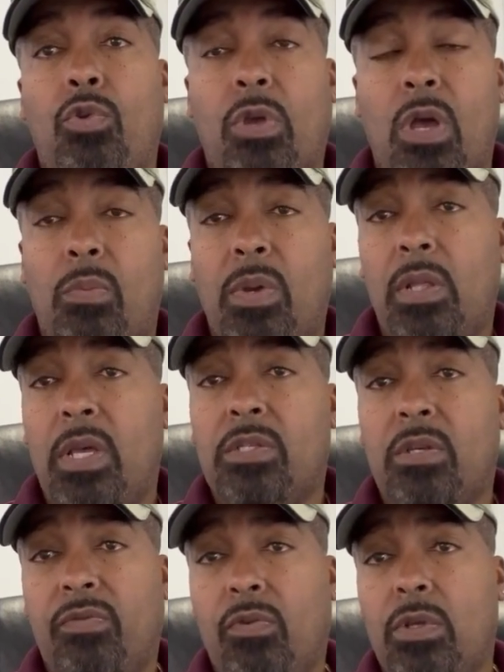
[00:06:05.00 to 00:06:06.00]
come in, let's
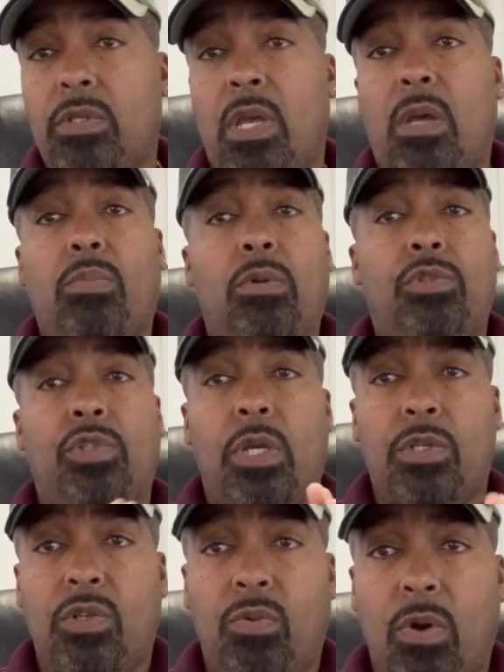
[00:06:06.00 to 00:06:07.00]
say, for example,
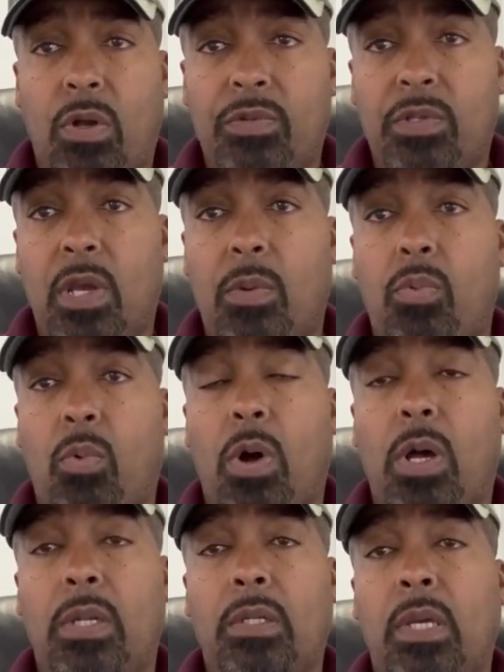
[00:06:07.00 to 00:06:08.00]
GS-12, step
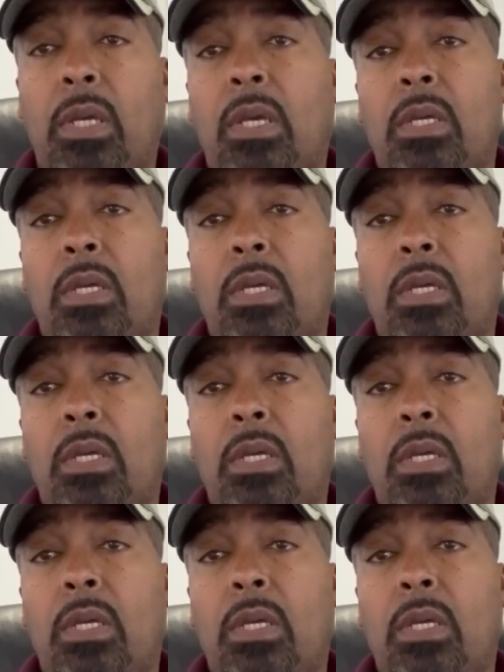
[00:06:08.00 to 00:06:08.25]
1,